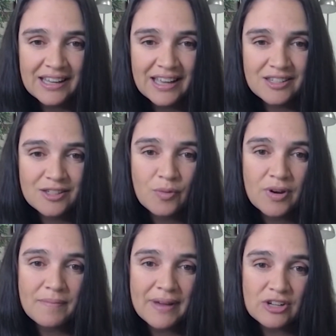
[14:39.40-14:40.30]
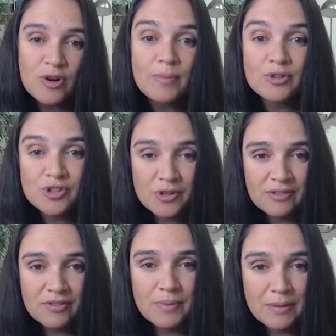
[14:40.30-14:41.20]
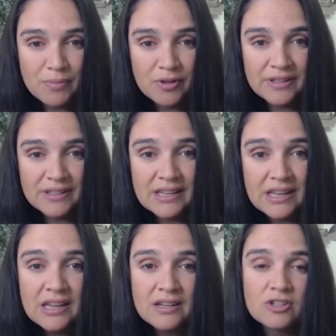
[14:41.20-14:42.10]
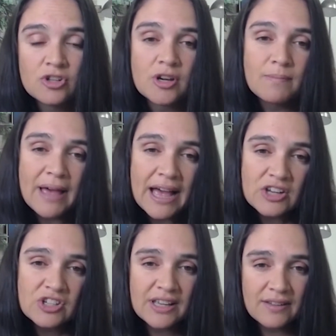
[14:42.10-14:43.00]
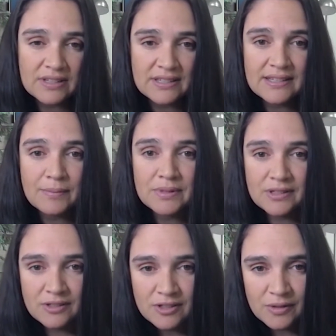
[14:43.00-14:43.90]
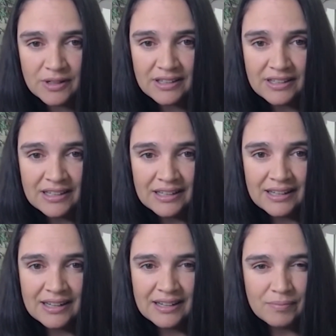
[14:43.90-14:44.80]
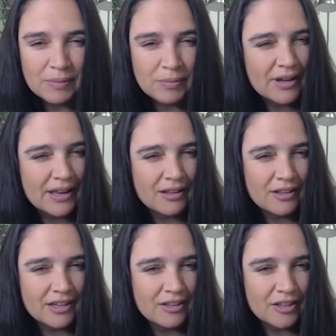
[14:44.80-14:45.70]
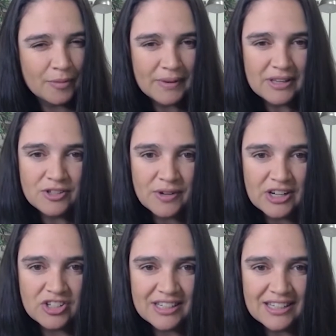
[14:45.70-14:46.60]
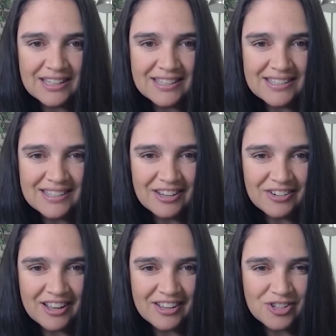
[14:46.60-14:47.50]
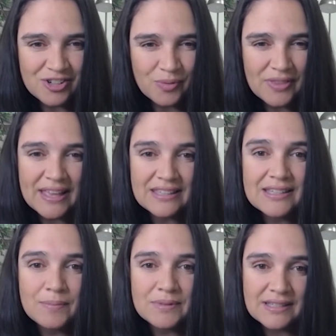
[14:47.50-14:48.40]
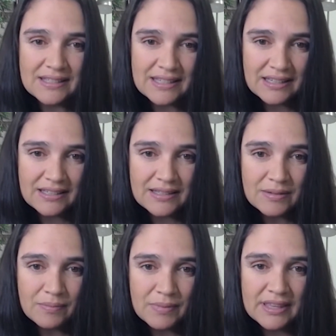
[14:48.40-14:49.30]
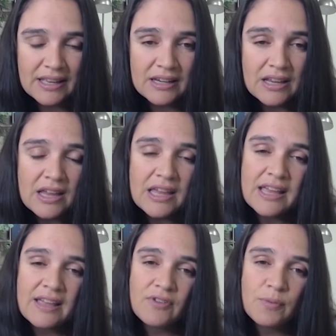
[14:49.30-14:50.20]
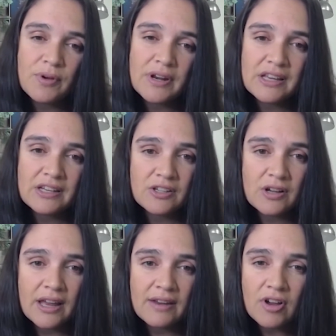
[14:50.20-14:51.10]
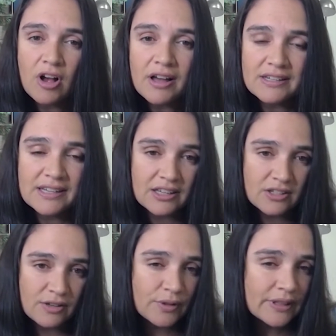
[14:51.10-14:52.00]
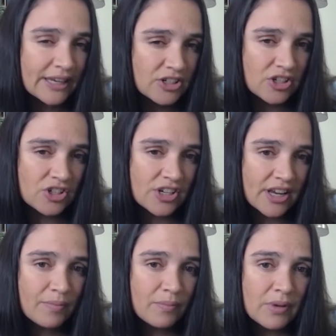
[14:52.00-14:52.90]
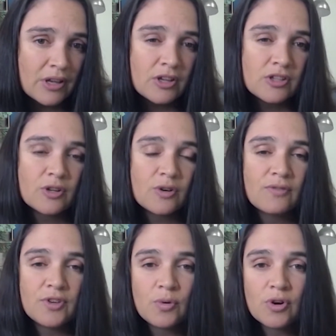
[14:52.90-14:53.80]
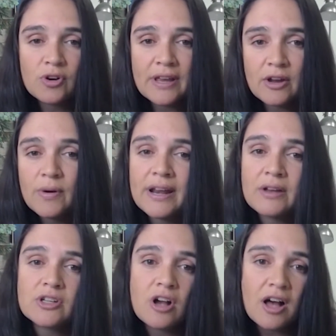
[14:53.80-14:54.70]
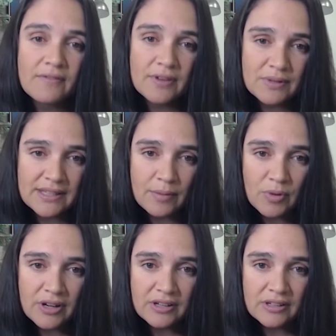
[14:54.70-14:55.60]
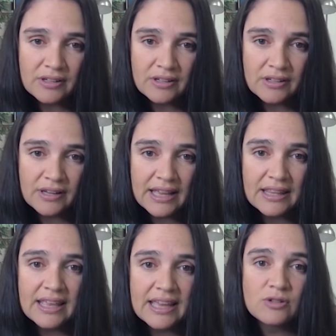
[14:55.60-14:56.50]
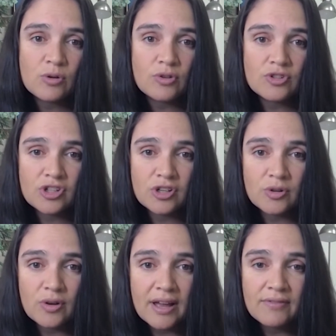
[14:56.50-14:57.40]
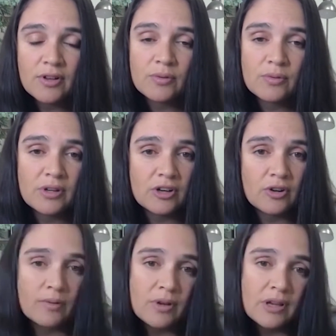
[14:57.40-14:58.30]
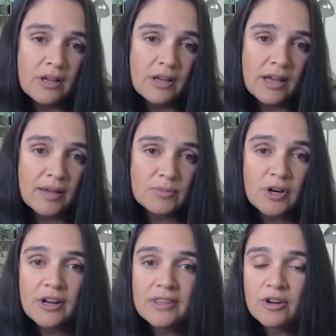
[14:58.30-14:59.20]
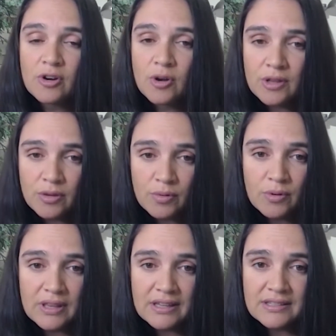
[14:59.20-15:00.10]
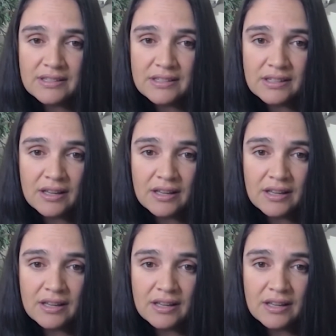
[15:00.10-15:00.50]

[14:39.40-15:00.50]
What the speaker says: And so one of my troubleshooting for people is, does your compassion have a substance to it? And people kind of look at you a little bit strangely because they're not sure what that substance is. But then if you put it into kind of a context of relationship, so if you were like going out to coffee with someone and they told you, I feel, I'm sorry that you're going through this.